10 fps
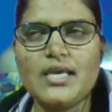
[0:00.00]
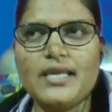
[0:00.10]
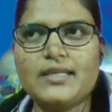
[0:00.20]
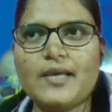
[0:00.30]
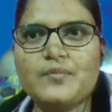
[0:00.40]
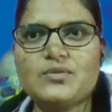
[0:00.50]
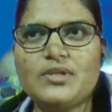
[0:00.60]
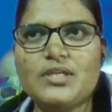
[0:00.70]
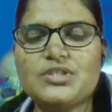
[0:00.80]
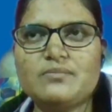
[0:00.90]

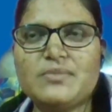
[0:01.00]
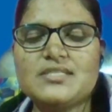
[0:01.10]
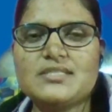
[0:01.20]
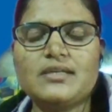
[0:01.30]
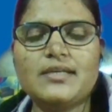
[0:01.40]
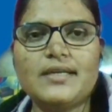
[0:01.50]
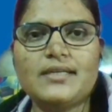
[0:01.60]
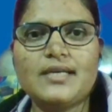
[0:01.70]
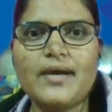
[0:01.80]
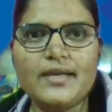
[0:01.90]
Encapsulation means
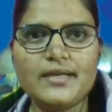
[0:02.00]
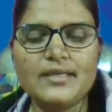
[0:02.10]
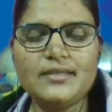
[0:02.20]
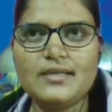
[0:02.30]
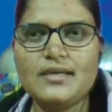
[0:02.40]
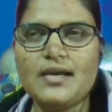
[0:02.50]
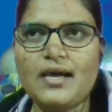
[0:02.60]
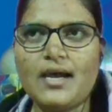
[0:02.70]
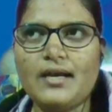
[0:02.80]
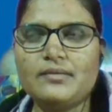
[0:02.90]
data binding,
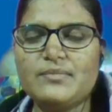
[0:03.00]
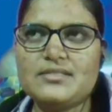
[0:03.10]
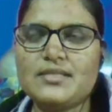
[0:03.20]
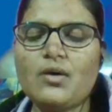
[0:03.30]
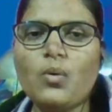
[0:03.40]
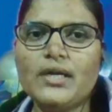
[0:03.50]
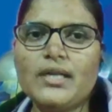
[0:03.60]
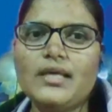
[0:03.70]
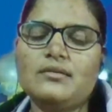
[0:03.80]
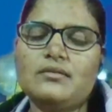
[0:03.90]
and means
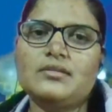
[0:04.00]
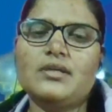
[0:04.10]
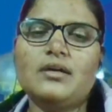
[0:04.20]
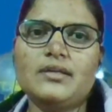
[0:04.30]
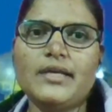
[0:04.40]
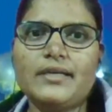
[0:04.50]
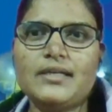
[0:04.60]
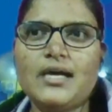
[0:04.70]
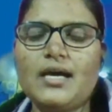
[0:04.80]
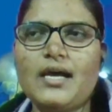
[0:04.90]
holding the
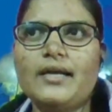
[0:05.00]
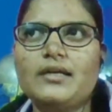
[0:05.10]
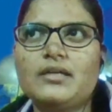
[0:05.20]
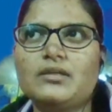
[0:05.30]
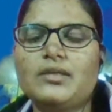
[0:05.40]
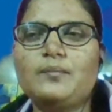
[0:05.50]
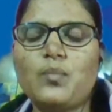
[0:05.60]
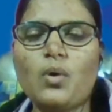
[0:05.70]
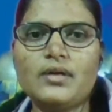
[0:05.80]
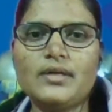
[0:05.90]
data and
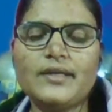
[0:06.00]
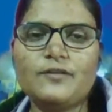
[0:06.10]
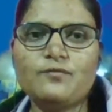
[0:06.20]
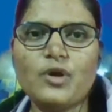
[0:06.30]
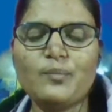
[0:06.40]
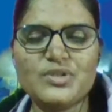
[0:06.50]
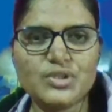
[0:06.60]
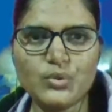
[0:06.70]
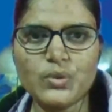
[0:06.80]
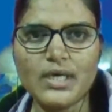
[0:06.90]
important
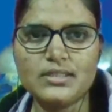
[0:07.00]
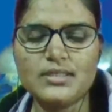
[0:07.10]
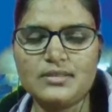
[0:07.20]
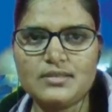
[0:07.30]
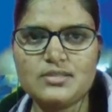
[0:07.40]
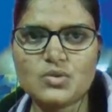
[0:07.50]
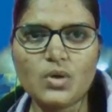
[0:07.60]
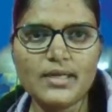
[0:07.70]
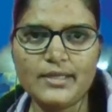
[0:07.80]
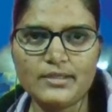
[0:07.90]
information together is
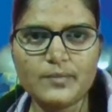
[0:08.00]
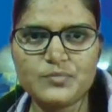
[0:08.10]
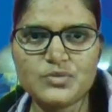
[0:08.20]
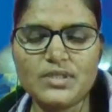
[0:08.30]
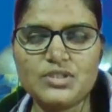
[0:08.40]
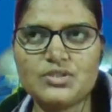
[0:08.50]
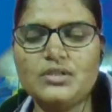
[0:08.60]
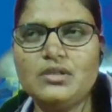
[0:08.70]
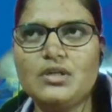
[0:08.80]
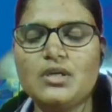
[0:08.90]
called
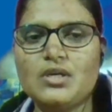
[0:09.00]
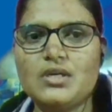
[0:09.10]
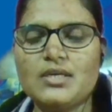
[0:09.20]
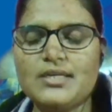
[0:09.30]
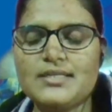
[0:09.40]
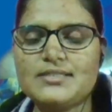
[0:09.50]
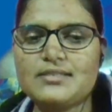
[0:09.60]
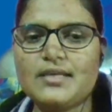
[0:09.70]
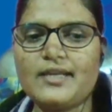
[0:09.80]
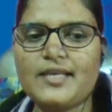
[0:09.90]
encapsulation.
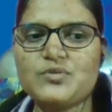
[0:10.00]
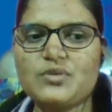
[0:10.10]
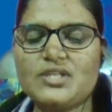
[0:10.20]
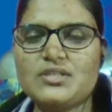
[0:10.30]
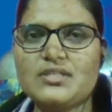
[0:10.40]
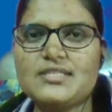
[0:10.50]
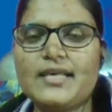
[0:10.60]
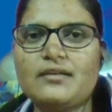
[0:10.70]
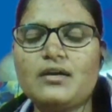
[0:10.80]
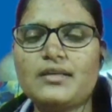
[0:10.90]
Encapsulation is
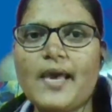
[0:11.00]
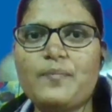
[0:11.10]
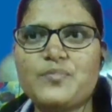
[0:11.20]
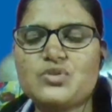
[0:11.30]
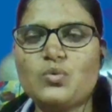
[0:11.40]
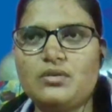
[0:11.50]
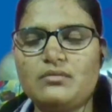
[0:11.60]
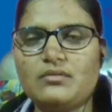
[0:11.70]
like a capsule.